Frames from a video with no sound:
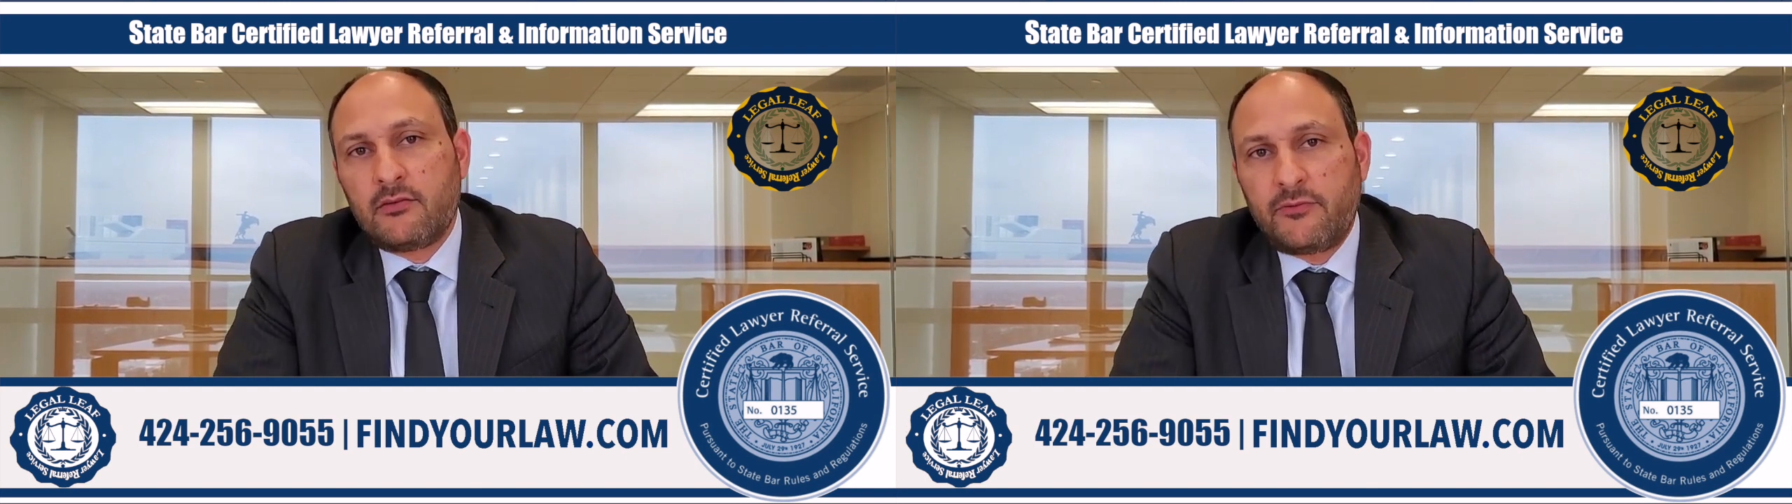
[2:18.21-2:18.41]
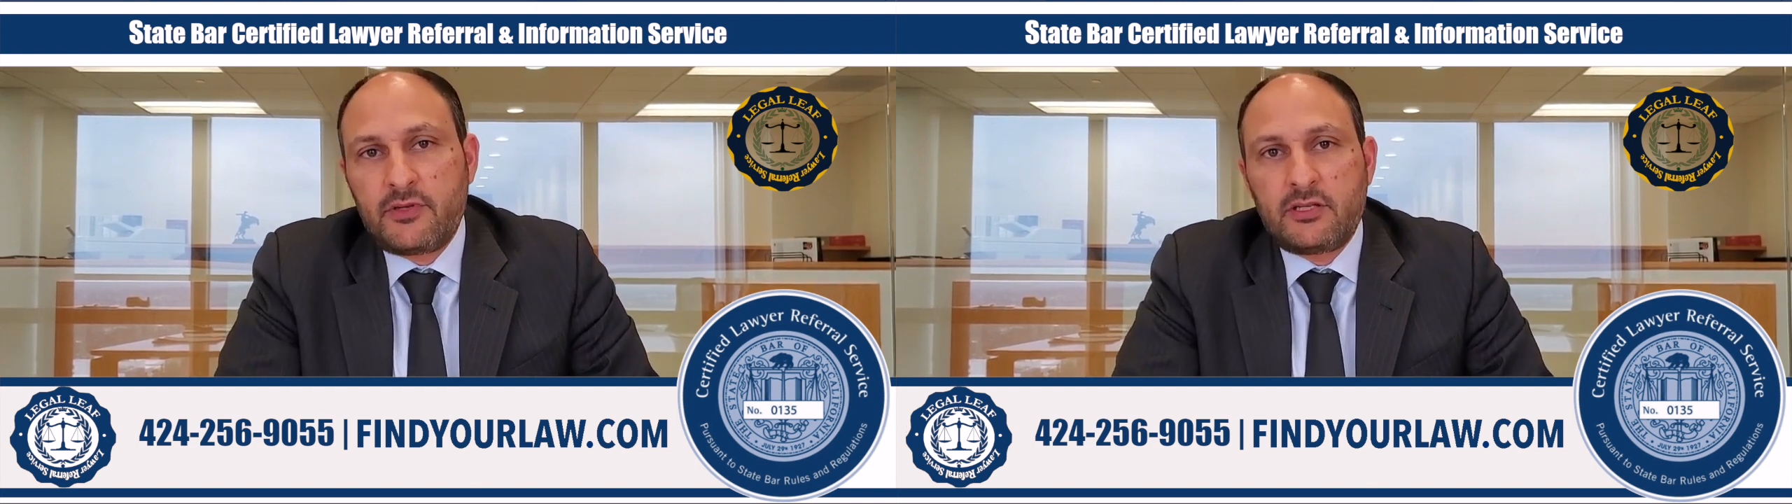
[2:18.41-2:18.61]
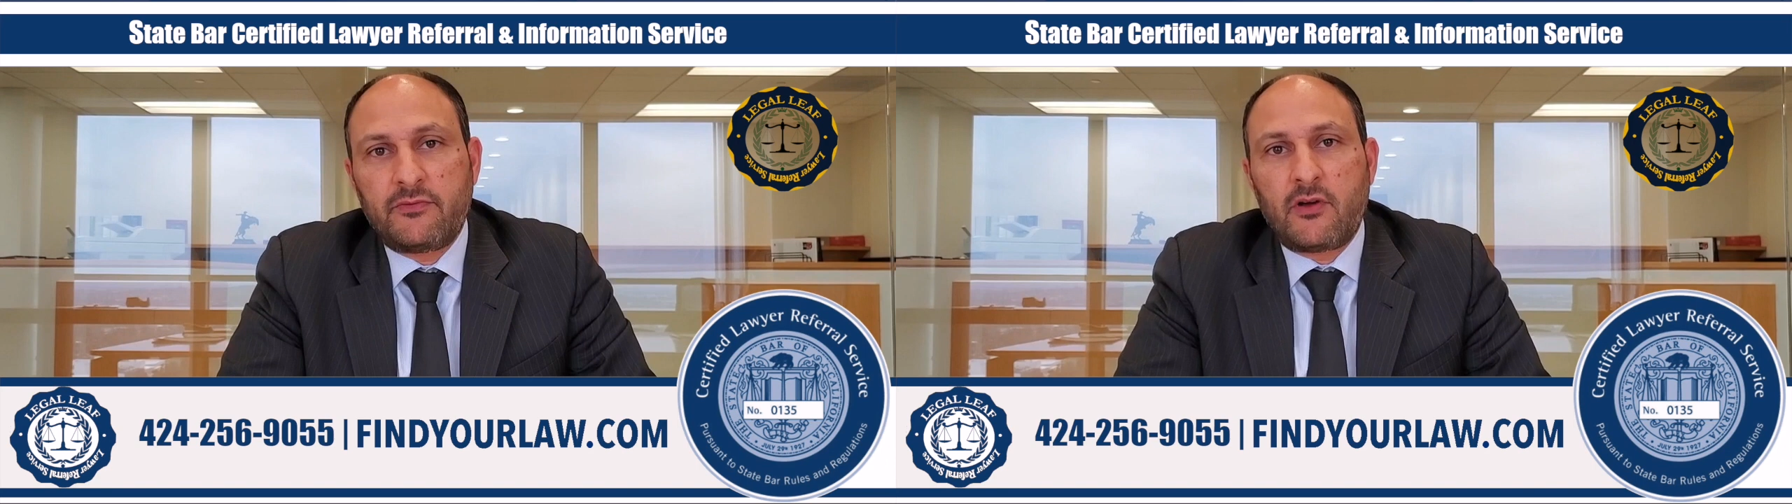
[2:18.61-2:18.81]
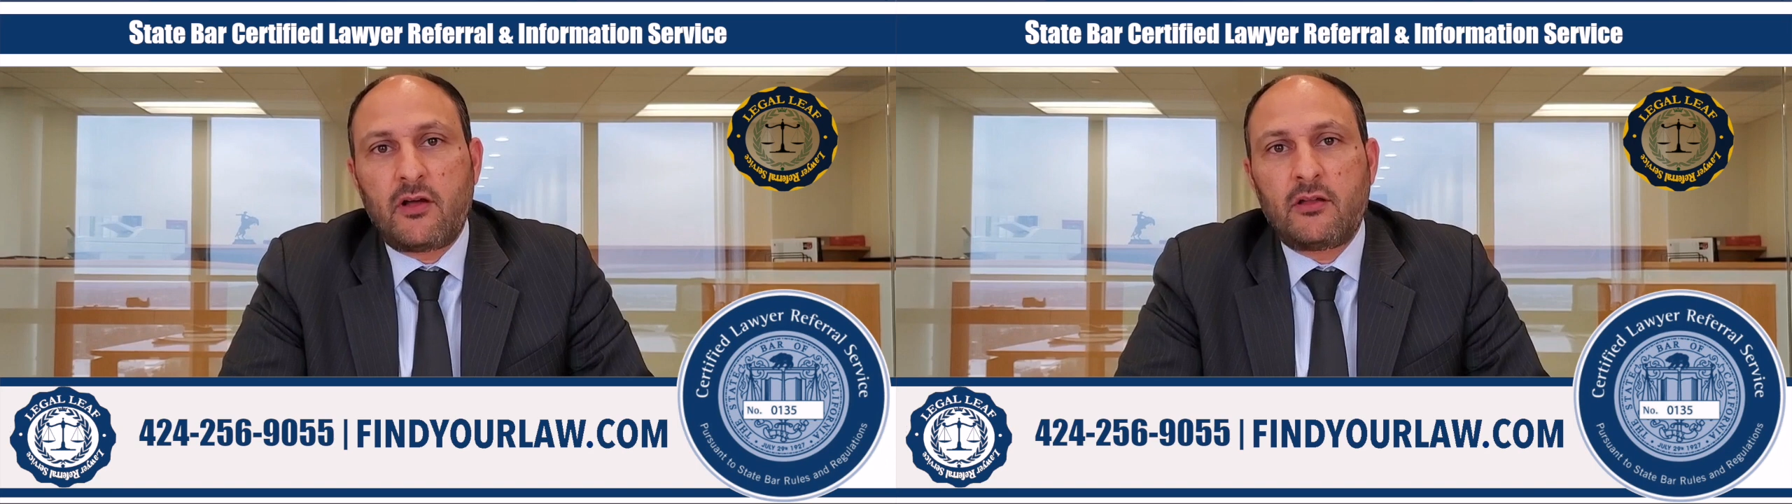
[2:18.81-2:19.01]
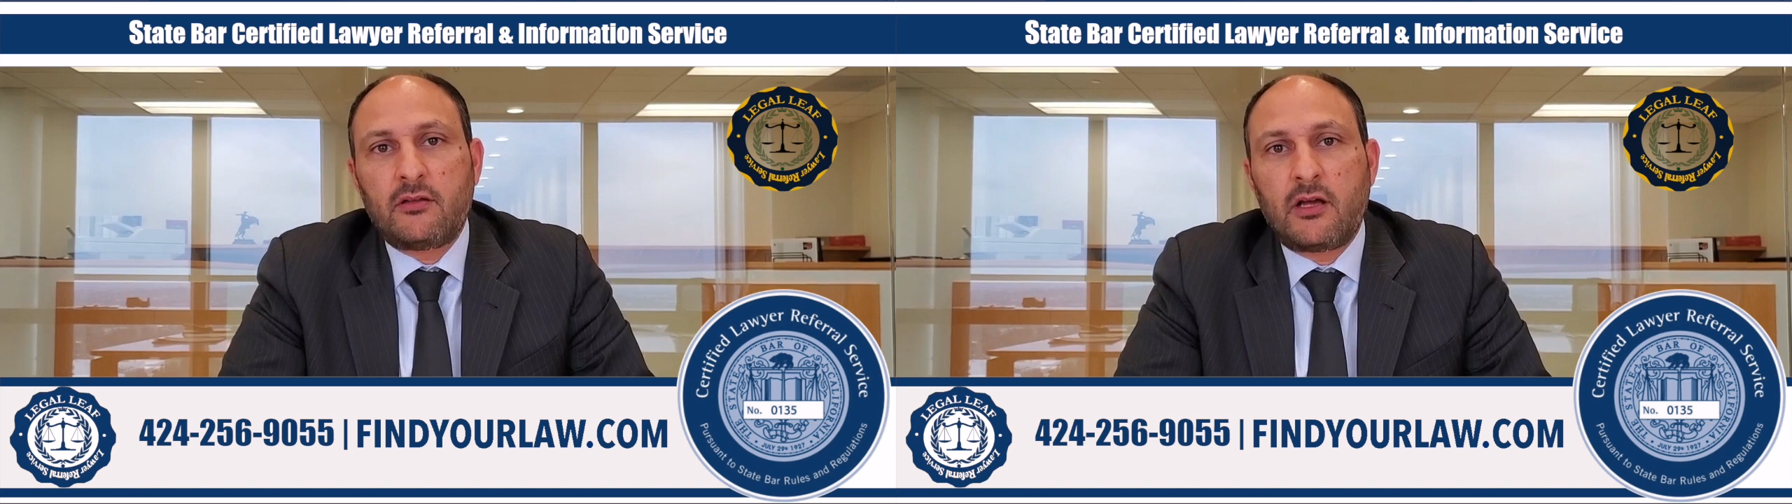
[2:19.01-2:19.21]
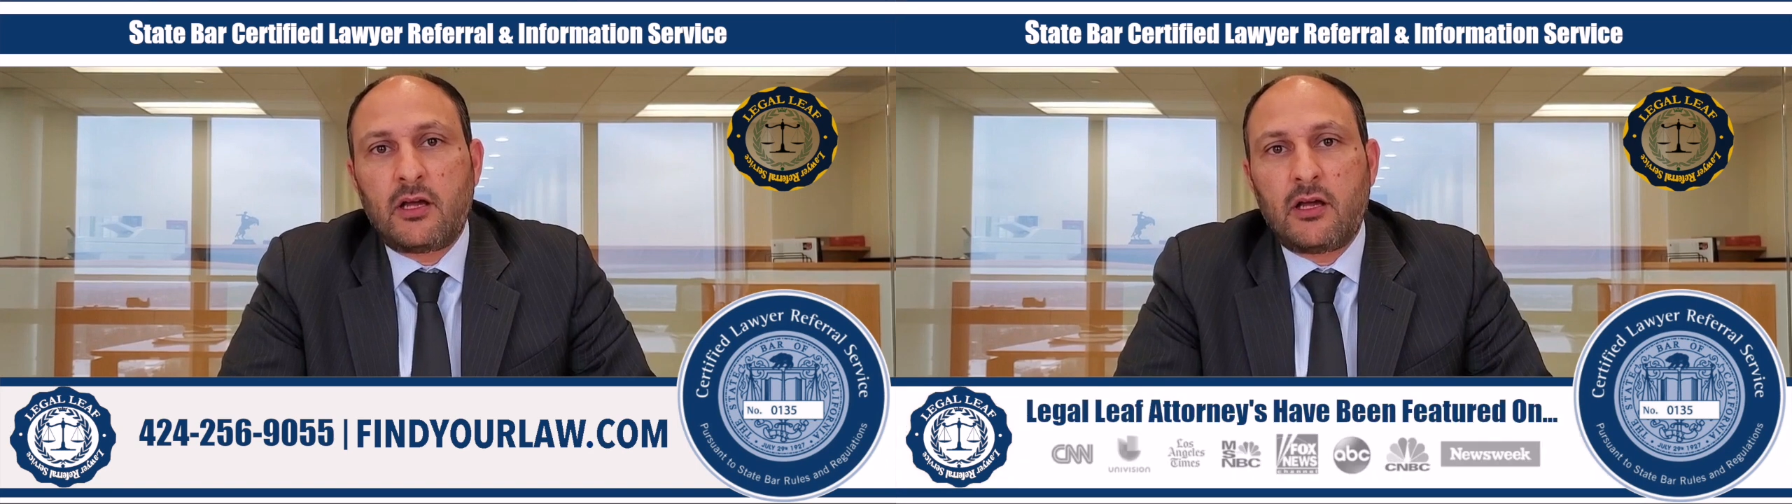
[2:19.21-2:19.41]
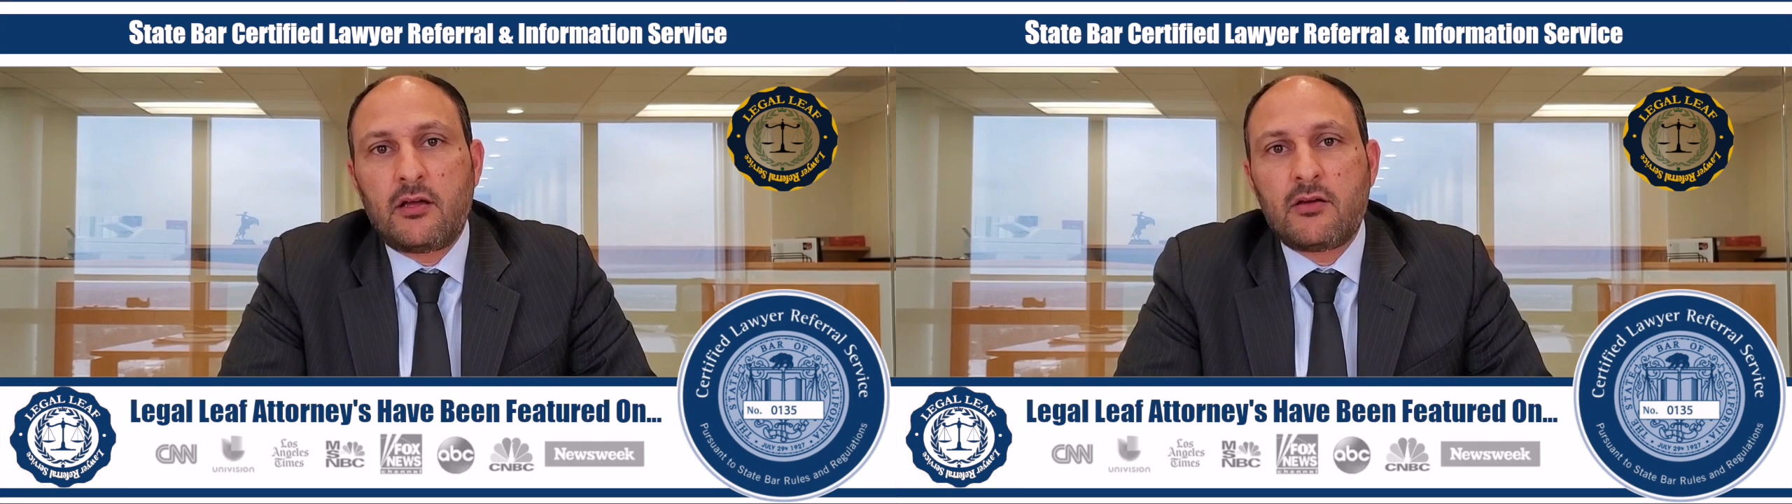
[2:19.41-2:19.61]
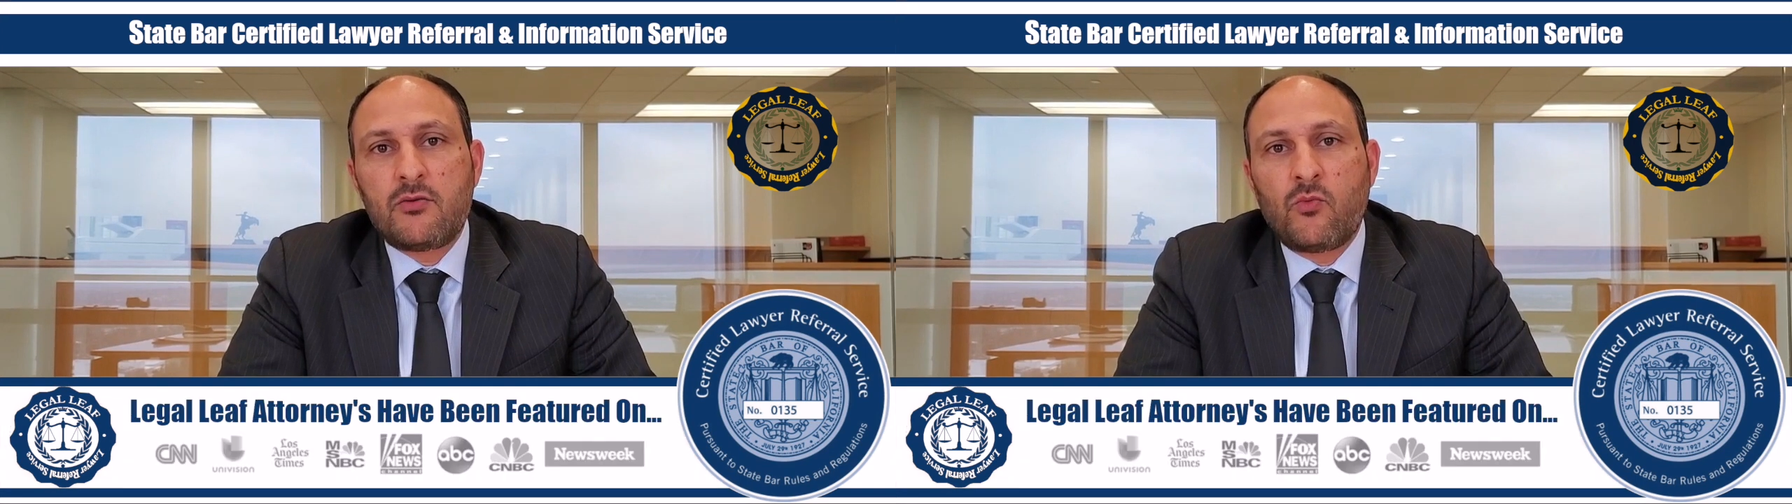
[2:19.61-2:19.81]
first of all,
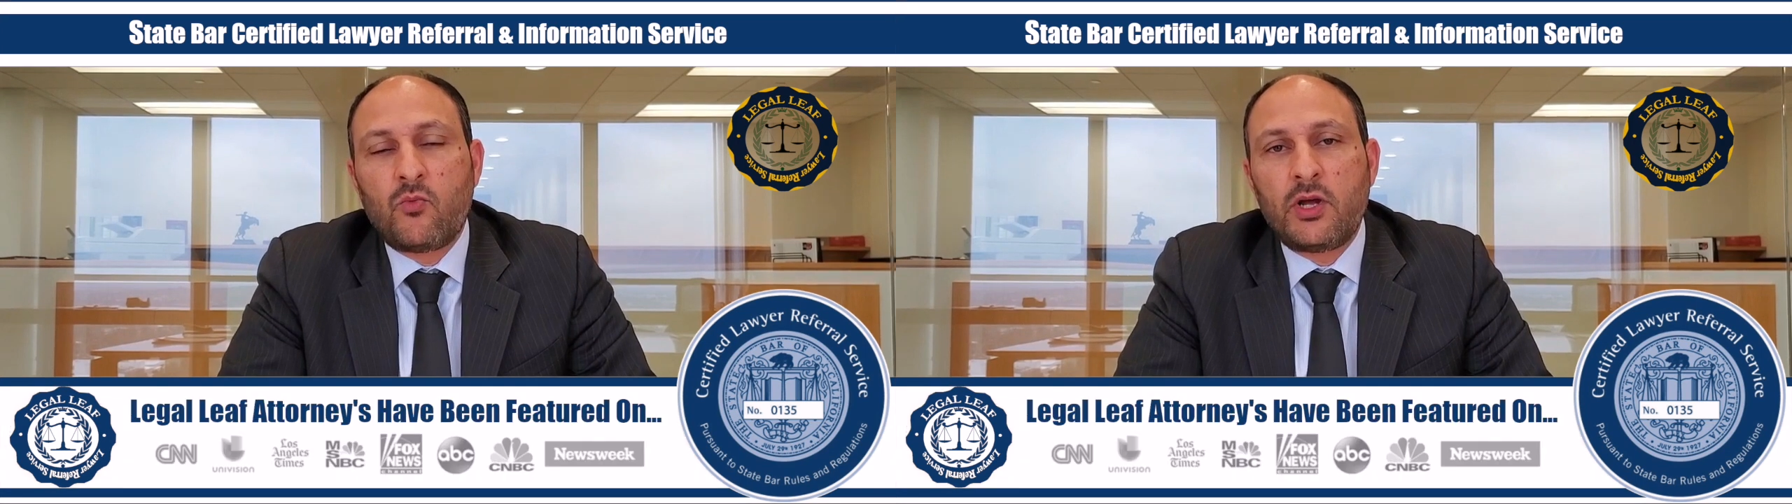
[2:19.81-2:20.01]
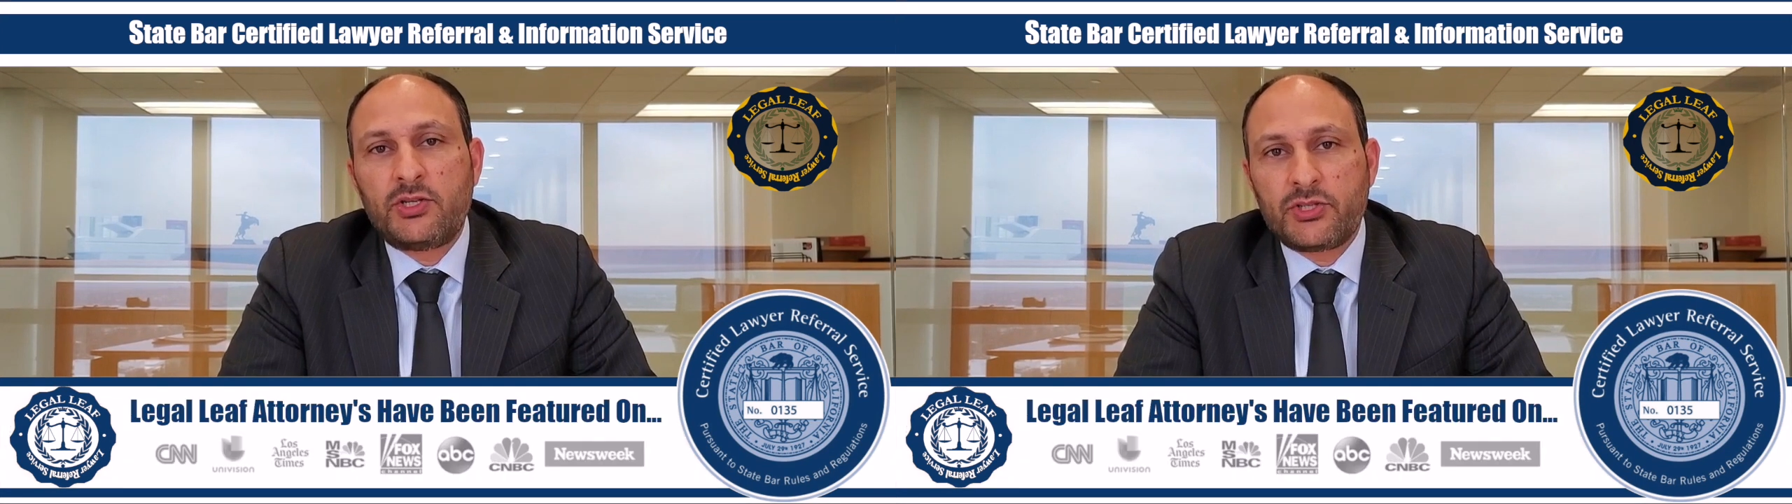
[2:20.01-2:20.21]
once